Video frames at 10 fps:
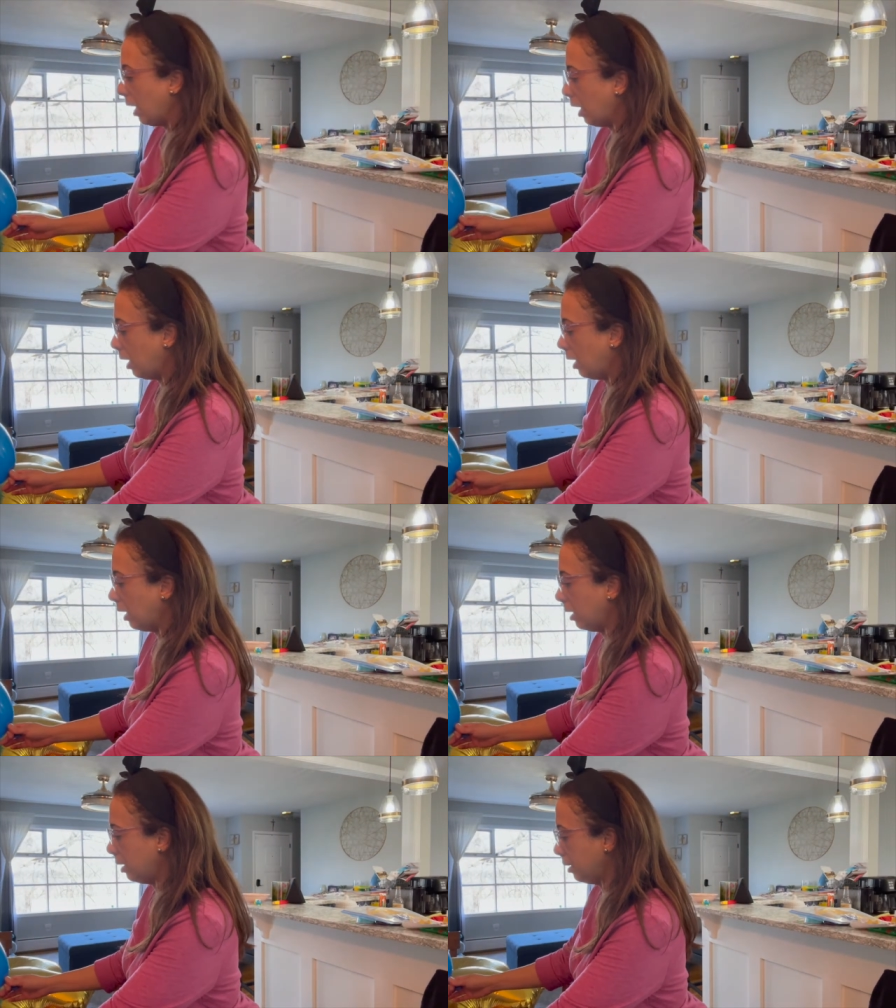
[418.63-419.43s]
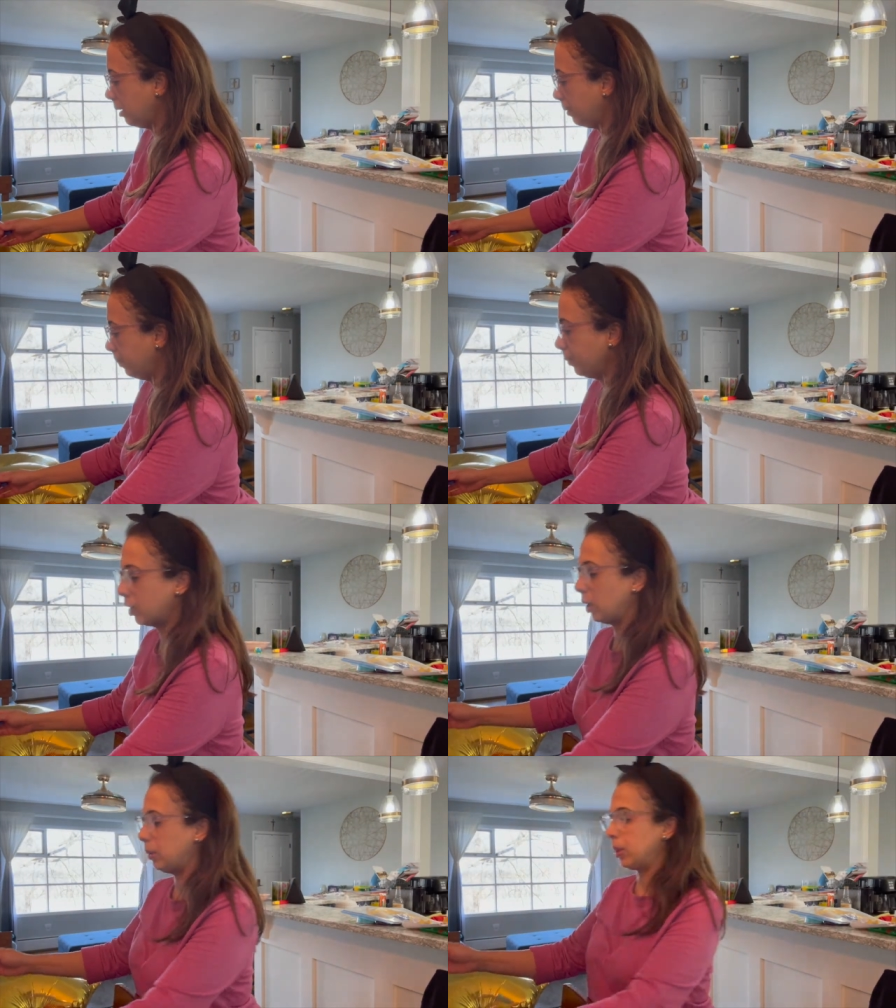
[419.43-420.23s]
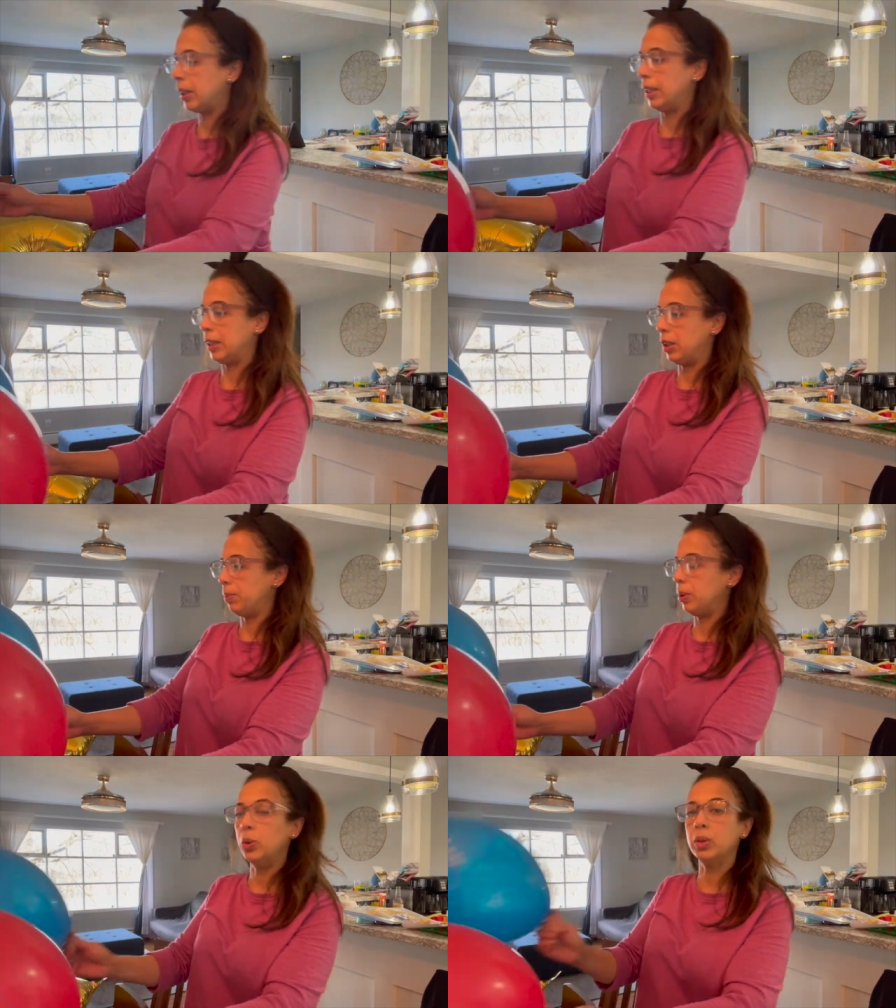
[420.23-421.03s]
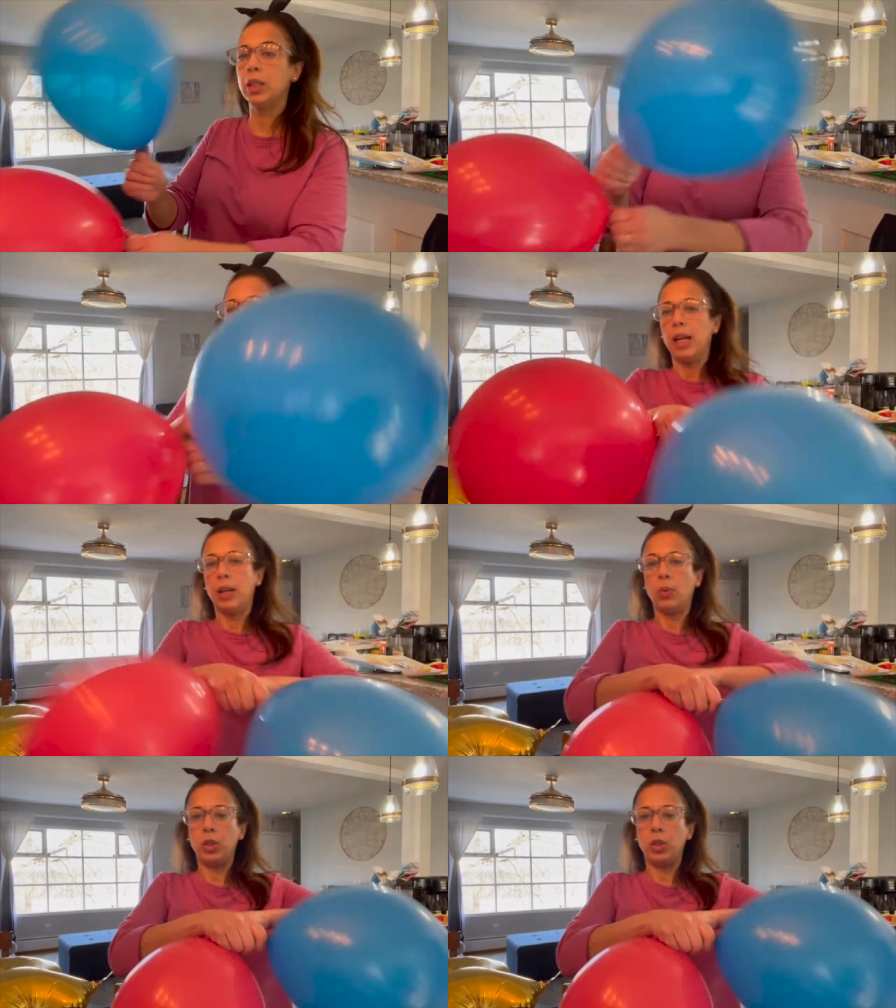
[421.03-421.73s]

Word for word: Um, so I'm looking at the other balloons, and what